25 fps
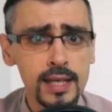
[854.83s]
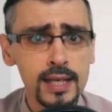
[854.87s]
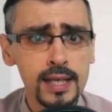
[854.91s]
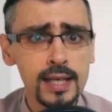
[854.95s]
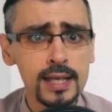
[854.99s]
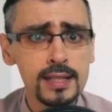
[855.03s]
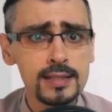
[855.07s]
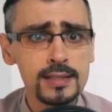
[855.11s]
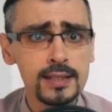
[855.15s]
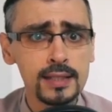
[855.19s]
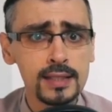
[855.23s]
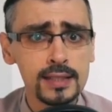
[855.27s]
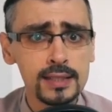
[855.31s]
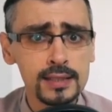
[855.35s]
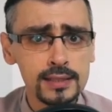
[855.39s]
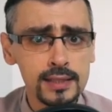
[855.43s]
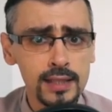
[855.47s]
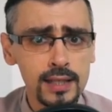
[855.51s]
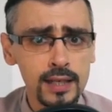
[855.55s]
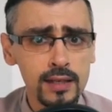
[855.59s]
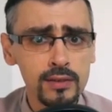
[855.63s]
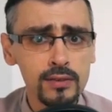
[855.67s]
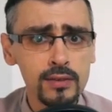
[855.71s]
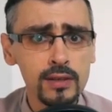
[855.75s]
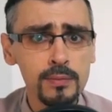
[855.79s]
is an
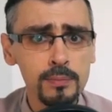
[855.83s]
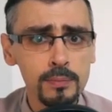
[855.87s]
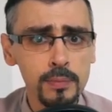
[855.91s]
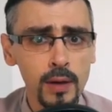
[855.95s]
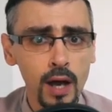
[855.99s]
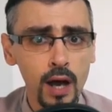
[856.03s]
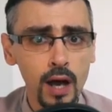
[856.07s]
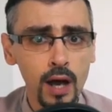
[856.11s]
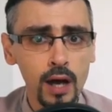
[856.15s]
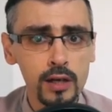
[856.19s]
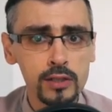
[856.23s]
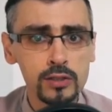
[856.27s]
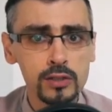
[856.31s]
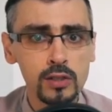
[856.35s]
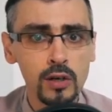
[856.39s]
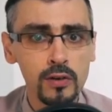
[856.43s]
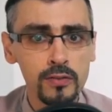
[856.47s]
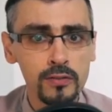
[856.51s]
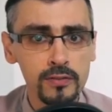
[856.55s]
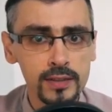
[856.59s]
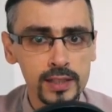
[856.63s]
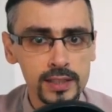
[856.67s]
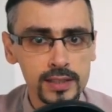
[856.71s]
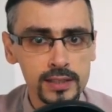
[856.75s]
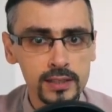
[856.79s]
integral part
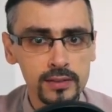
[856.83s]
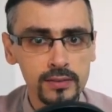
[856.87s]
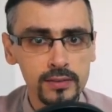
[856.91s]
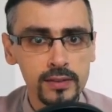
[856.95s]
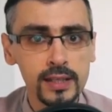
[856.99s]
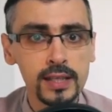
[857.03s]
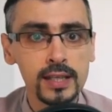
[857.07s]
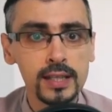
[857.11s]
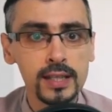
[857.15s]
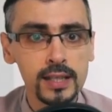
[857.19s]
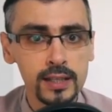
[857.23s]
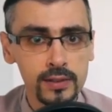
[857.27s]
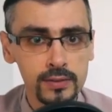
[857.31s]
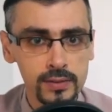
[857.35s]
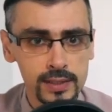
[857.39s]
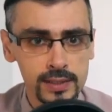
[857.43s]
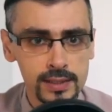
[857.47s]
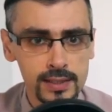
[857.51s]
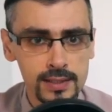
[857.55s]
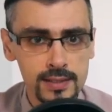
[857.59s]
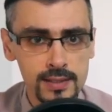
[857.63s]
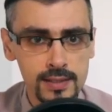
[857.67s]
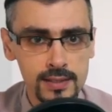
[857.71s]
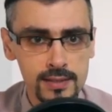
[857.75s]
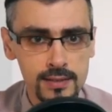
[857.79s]
of literary
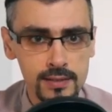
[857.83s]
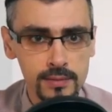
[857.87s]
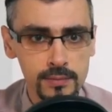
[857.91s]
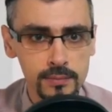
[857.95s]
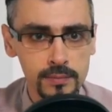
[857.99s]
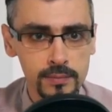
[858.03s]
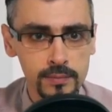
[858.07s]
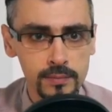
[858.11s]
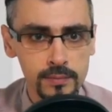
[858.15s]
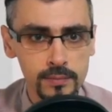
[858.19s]
criticism.